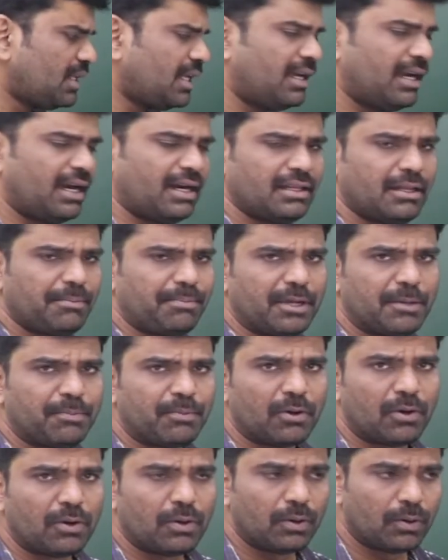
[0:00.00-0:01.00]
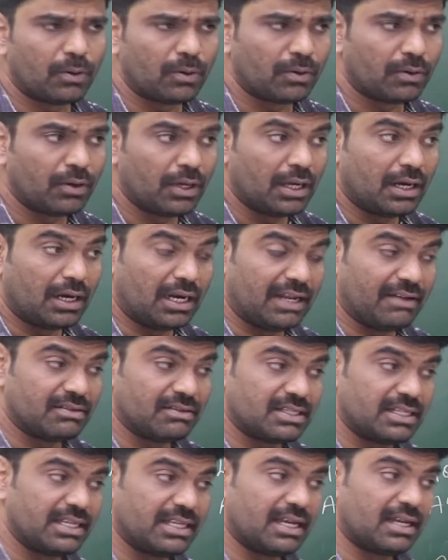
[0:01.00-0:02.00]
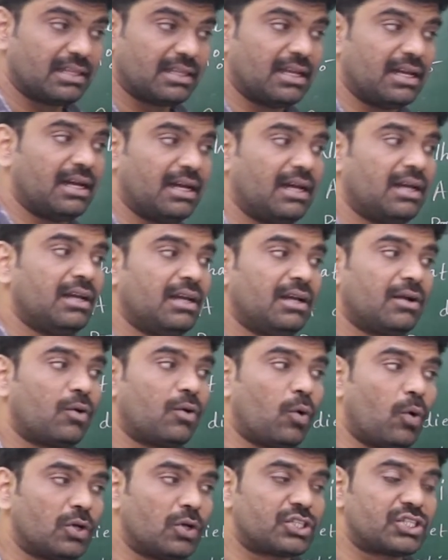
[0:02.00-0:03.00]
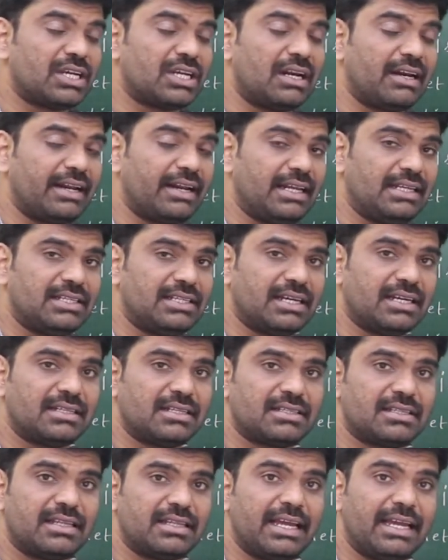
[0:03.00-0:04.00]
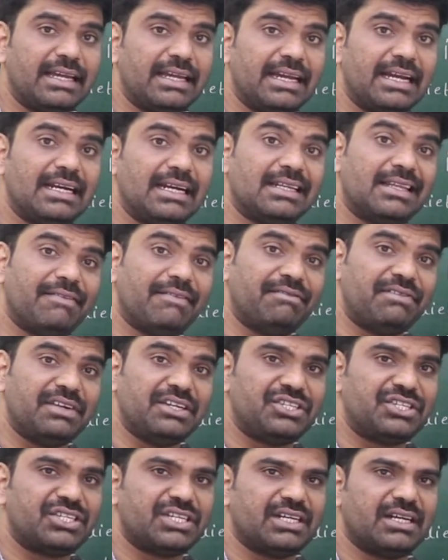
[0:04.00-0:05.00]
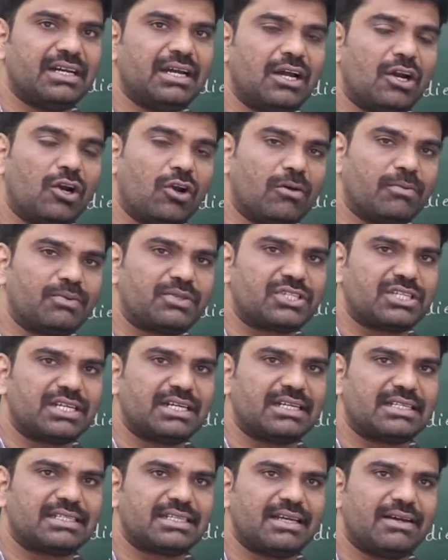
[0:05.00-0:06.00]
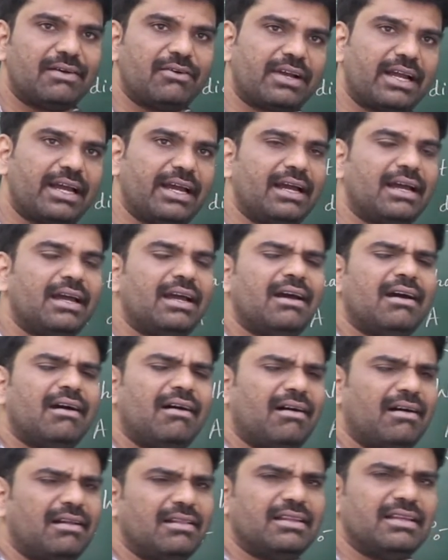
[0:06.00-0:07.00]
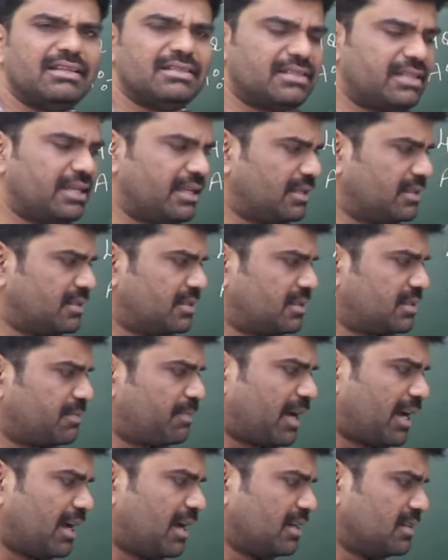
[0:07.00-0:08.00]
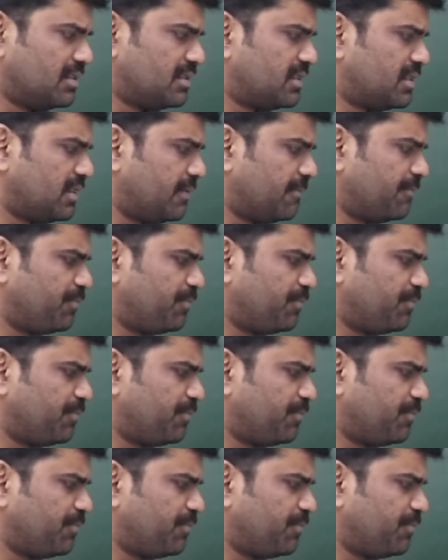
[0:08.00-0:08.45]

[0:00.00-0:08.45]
and the people who lives near the coastal regions they eat the fish lobsters okay all these things prawns